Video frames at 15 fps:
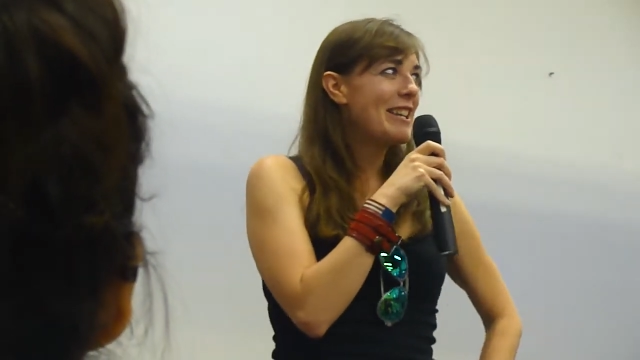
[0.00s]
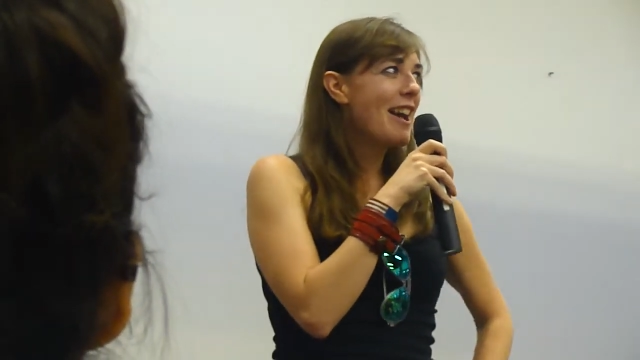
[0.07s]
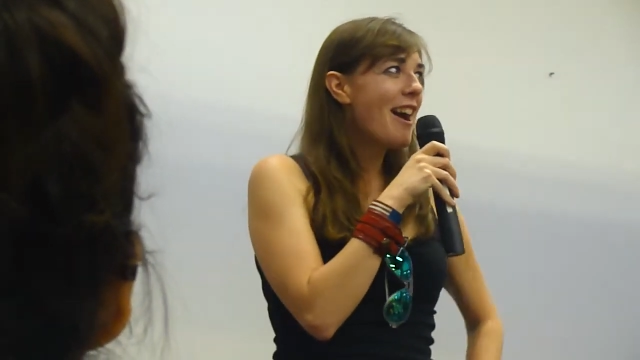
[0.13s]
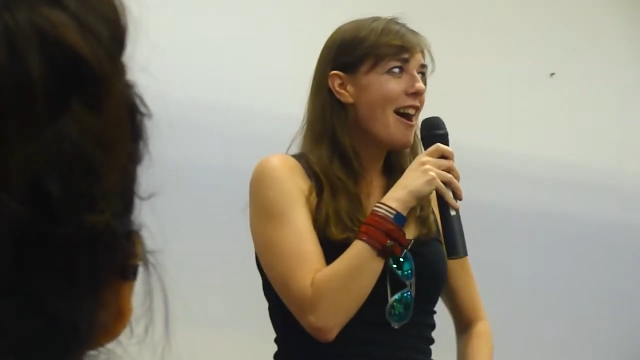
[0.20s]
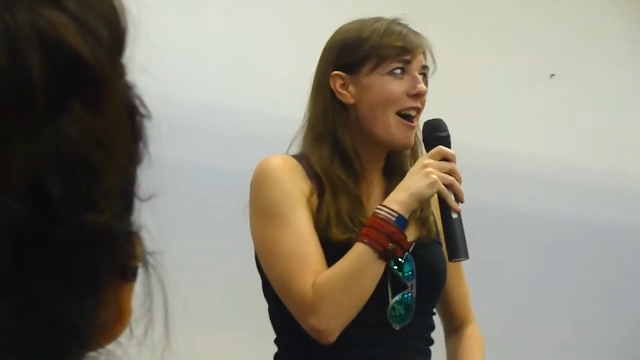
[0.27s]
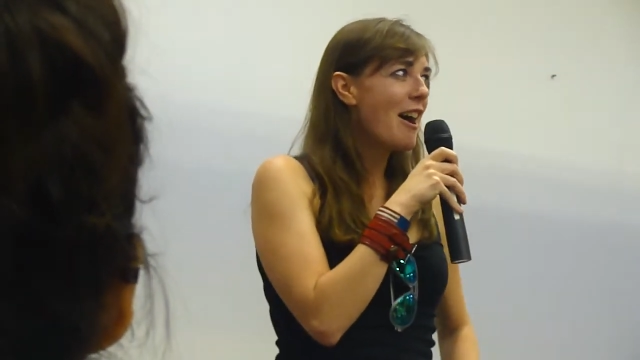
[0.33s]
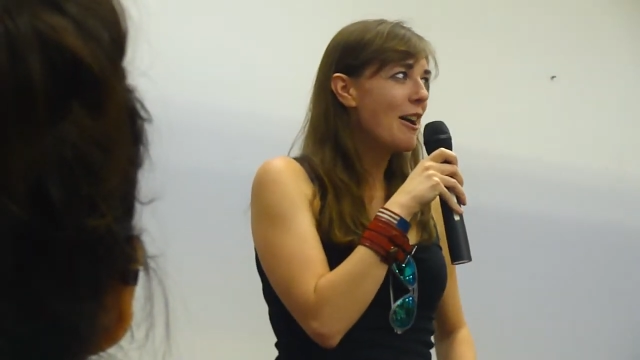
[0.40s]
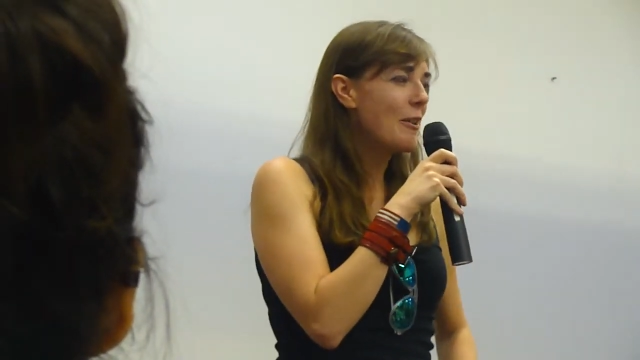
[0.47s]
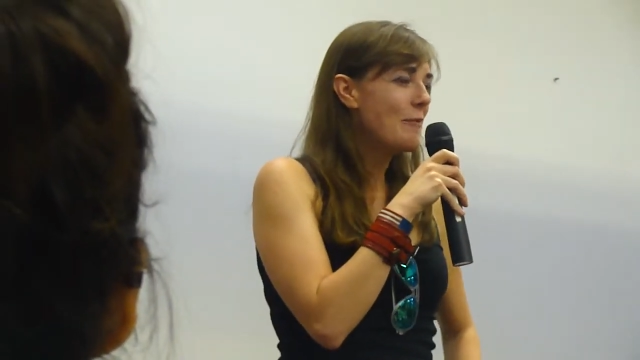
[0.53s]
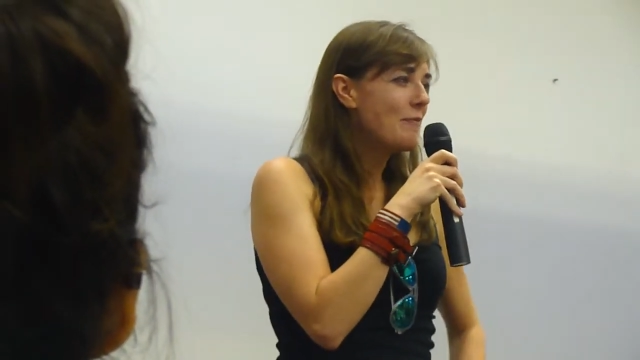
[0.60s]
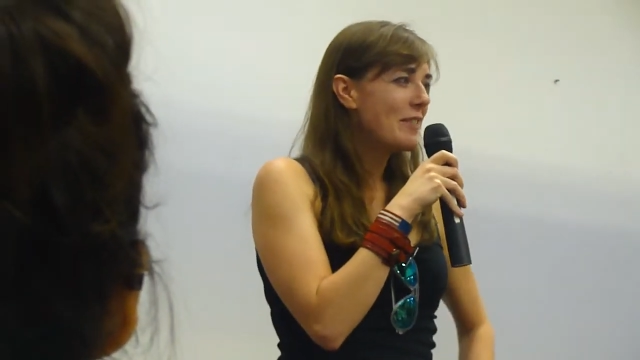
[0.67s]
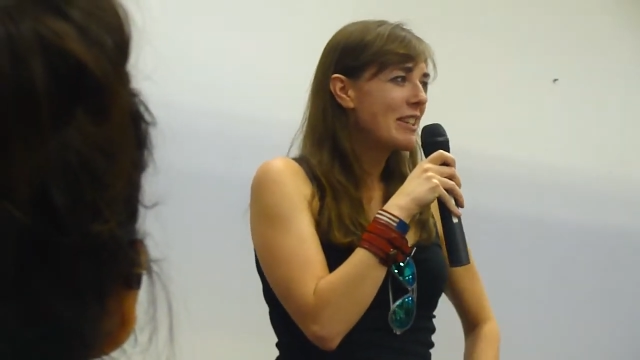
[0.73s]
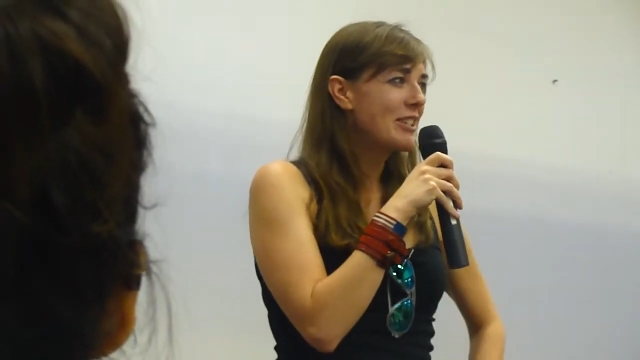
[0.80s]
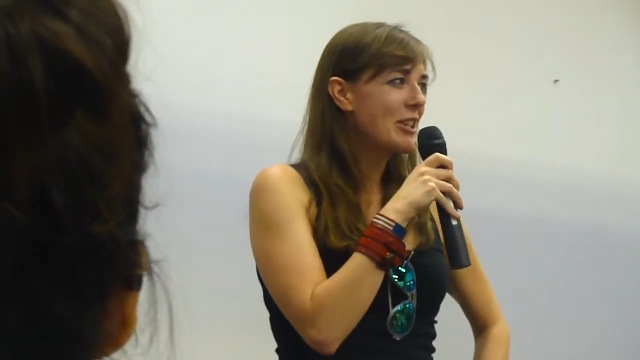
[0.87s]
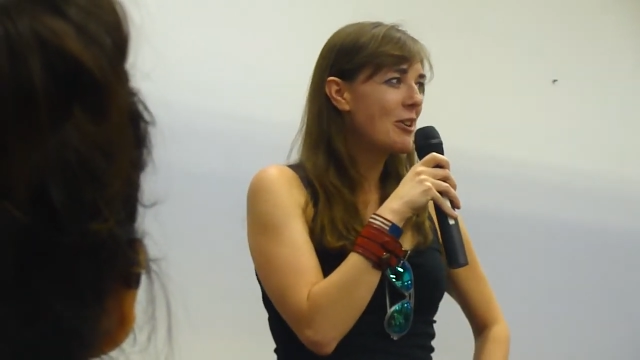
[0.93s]

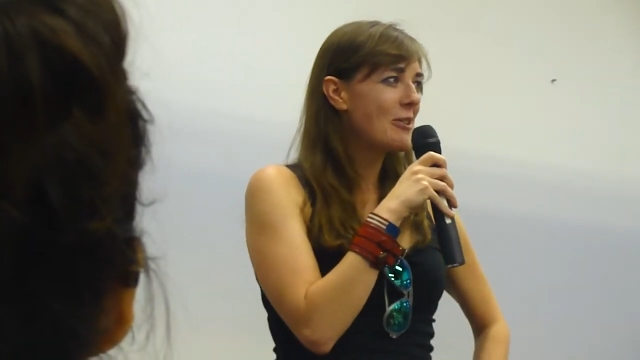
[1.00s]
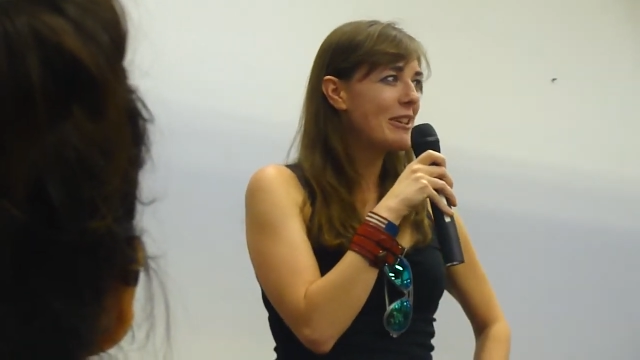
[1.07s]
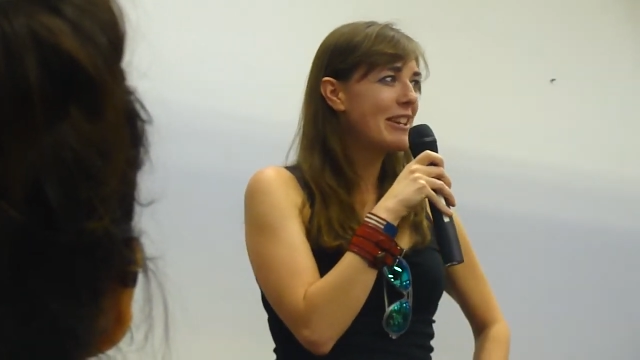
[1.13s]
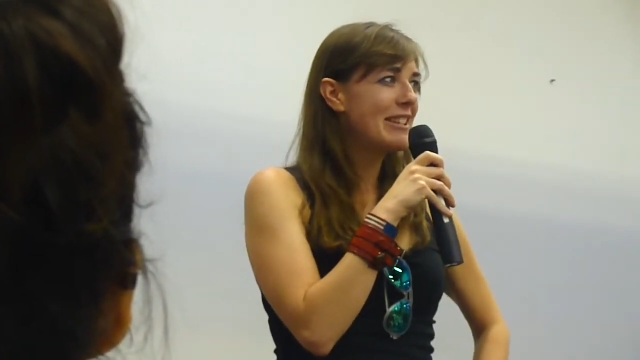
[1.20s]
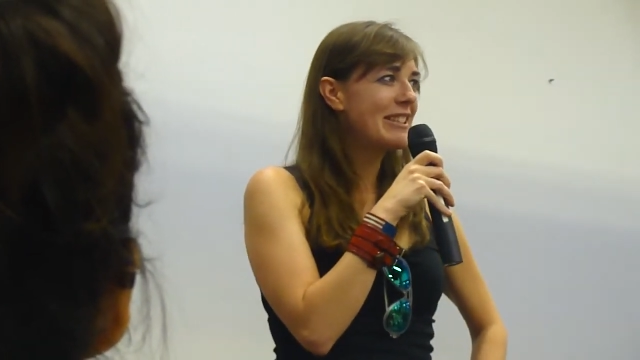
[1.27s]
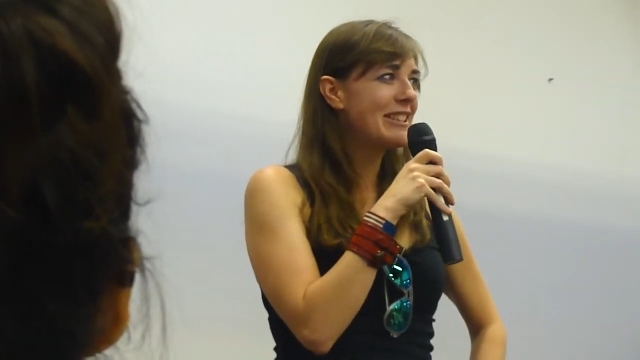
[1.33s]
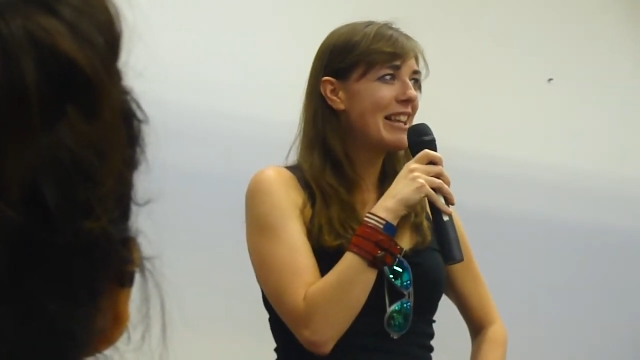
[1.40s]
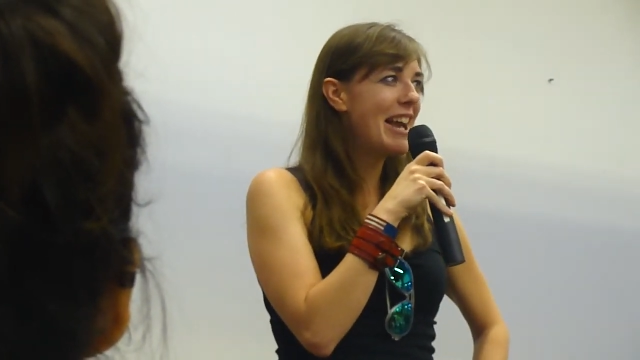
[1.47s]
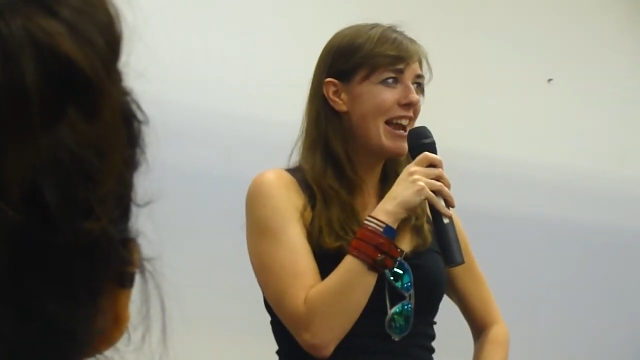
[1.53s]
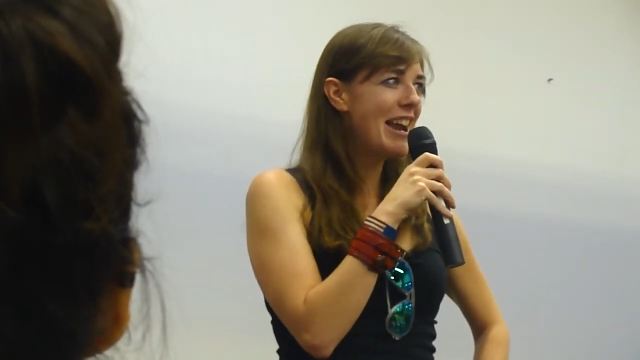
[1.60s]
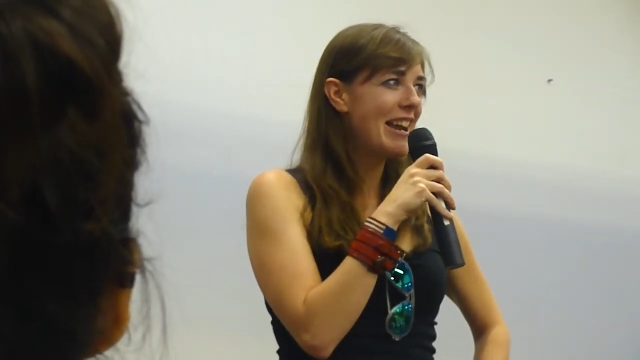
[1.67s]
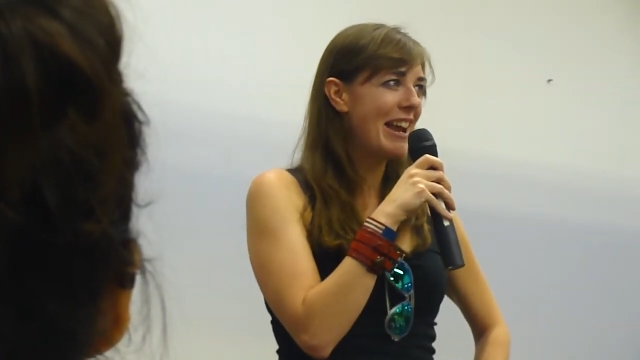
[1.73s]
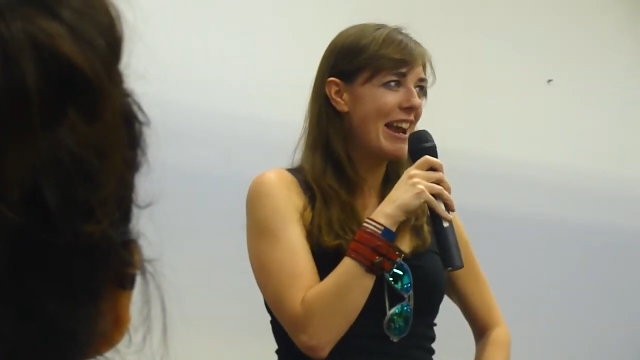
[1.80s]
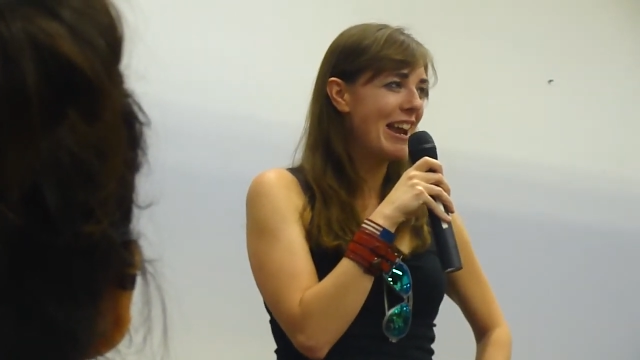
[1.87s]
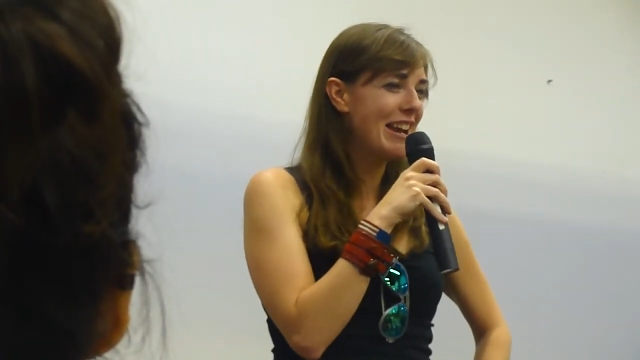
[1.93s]
"Yeah, so this
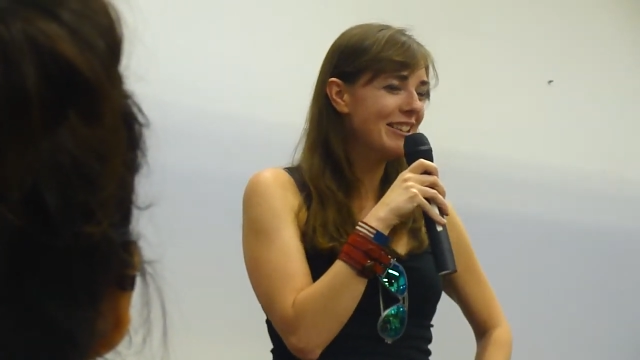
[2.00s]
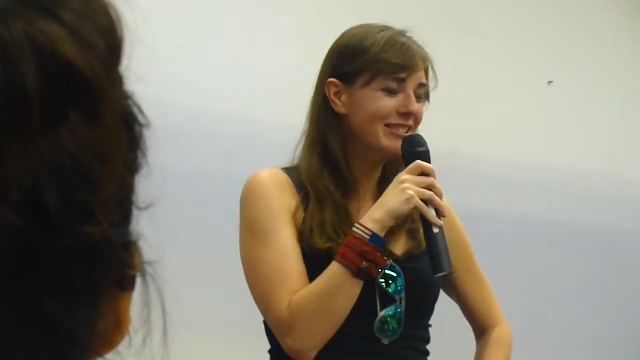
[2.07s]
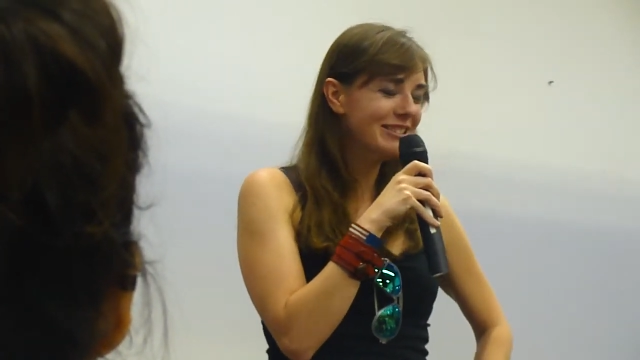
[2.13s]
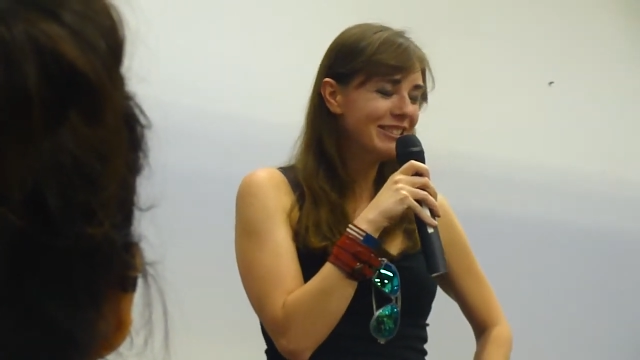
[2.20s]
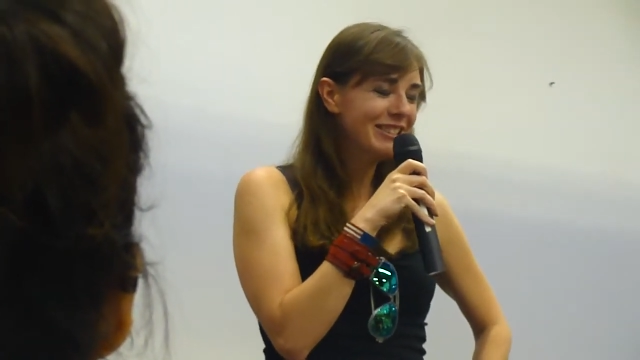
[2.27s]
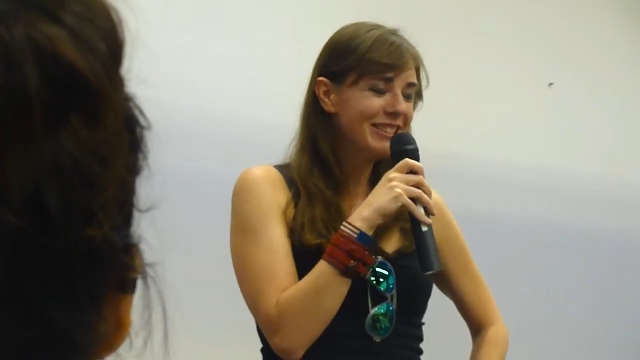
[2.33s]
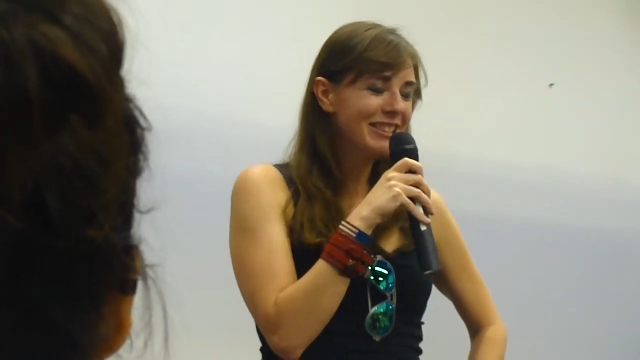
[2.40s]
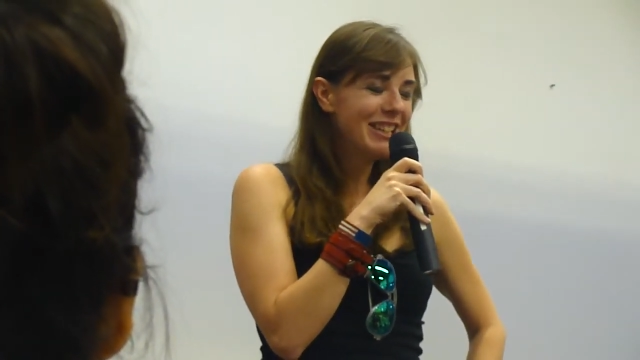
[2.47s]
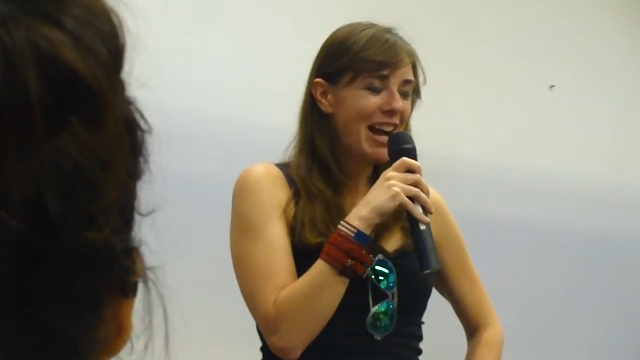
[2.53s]
lady,